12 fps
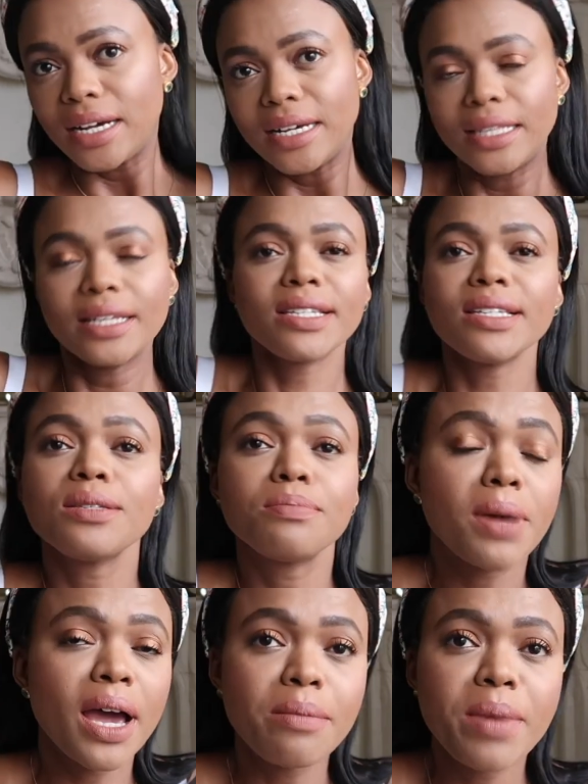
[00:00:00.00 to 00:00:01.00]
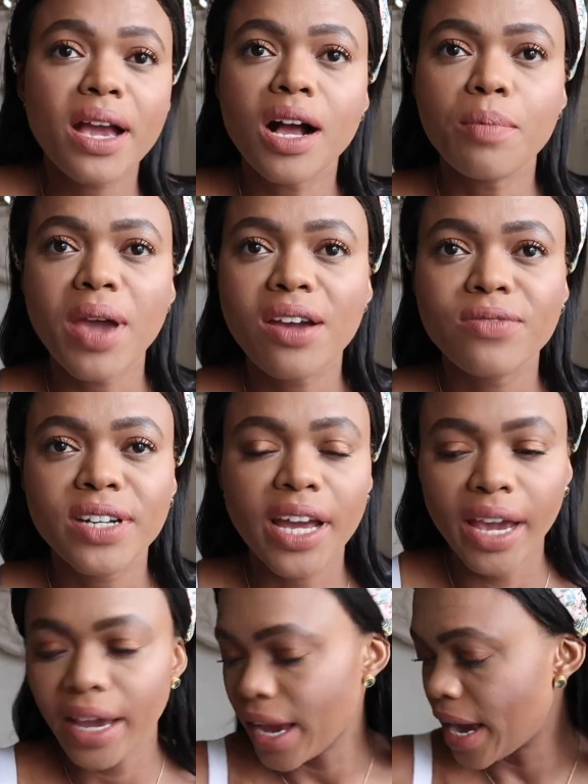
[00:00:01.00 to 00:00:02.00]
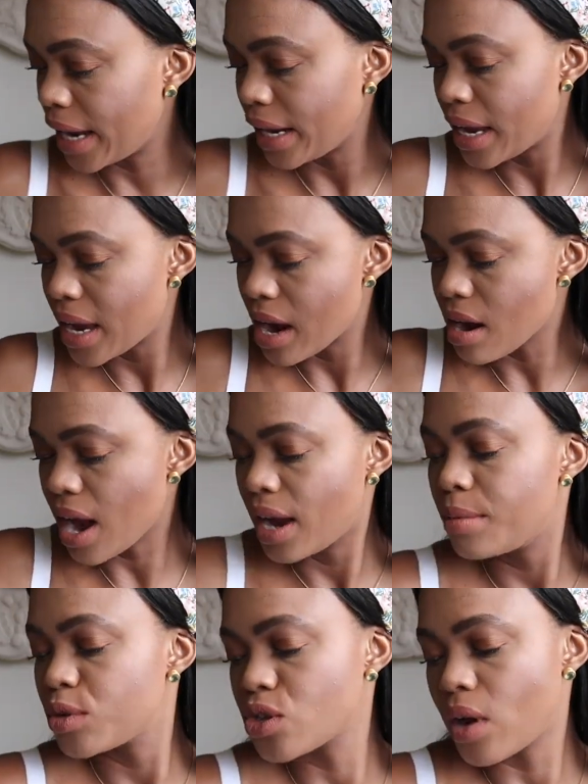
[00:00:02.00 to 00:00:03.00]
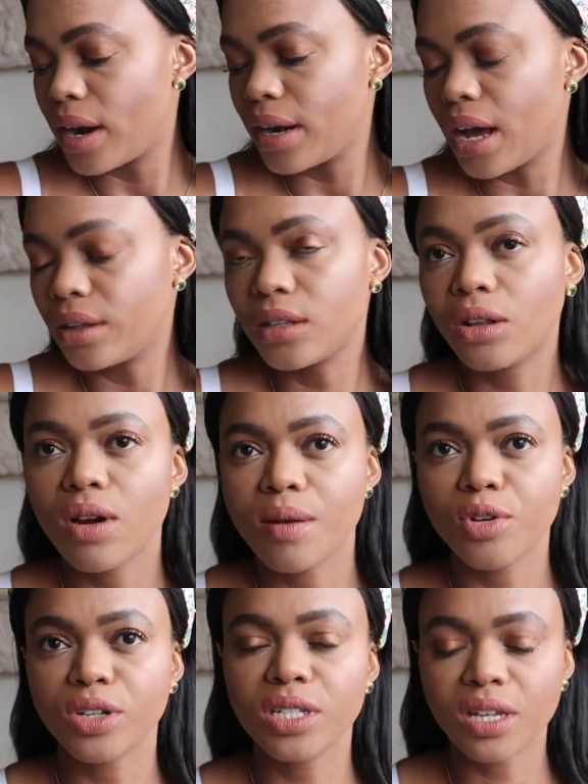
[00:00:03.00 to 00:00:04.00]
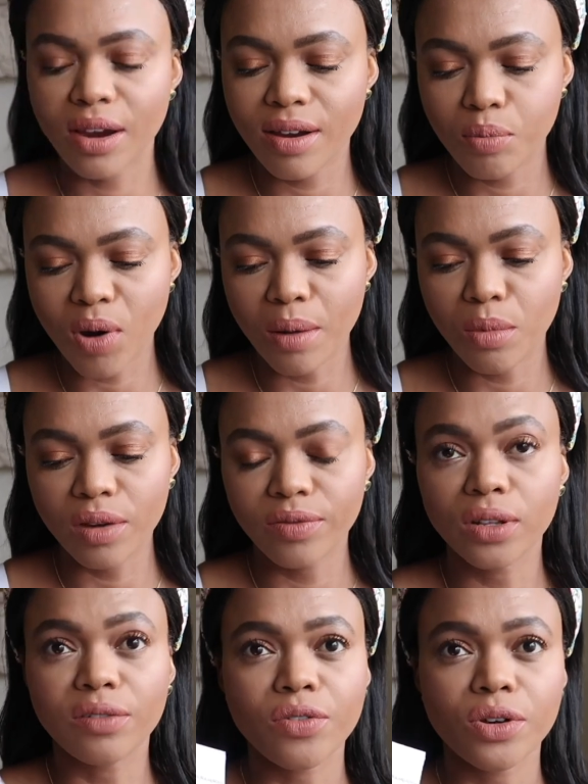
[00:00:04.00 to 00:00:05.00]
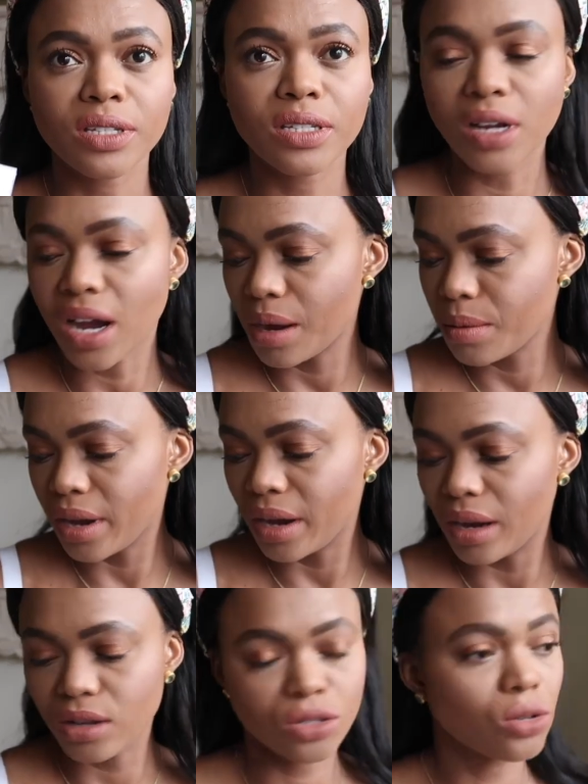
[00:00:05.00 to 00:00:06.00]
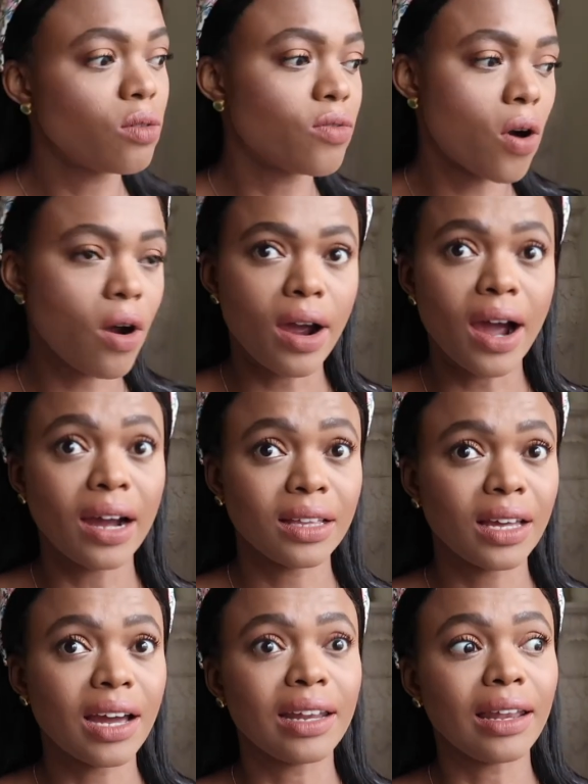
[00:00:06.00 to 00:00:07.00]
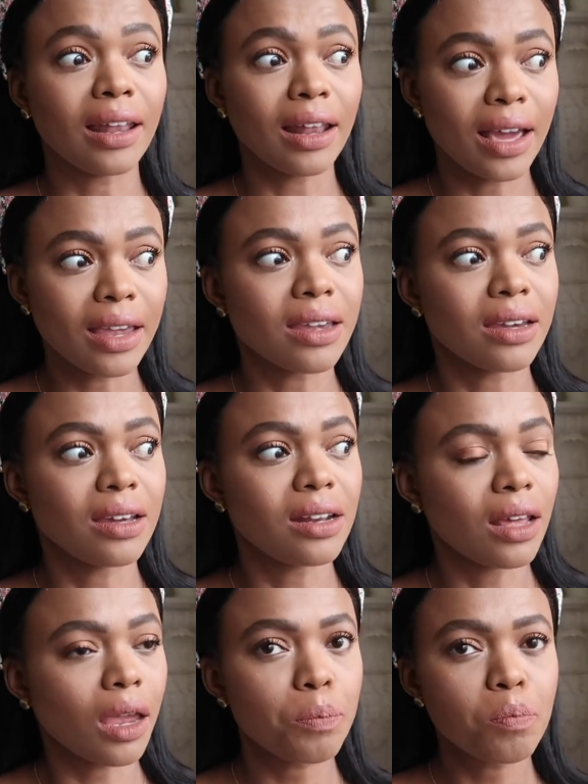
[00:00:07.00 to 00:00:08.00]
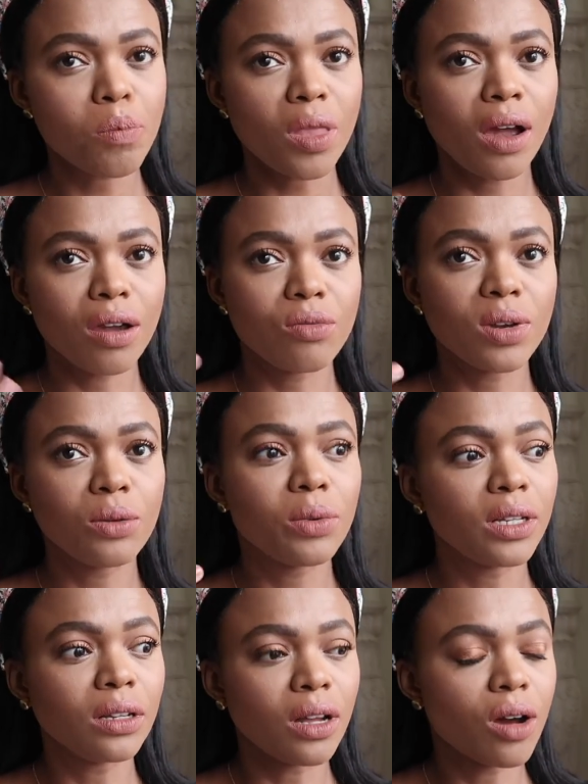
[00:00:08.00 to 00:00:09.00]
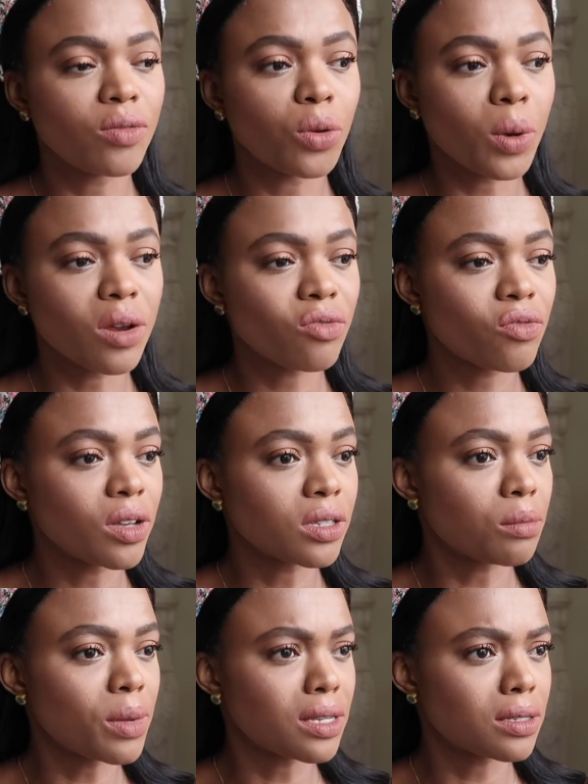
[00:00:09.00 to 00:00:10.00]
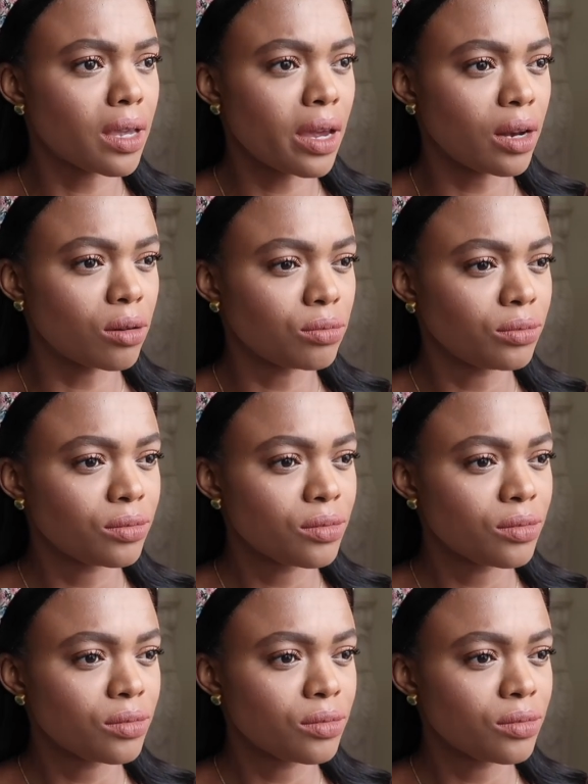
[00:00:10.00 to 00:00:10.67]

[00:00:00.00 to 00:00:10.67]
This is my makeup every day, and again, I am trying out the Laura Mercier primer for the first time, and so far I think I like it. Like, I really, really love the way it feels on my skin.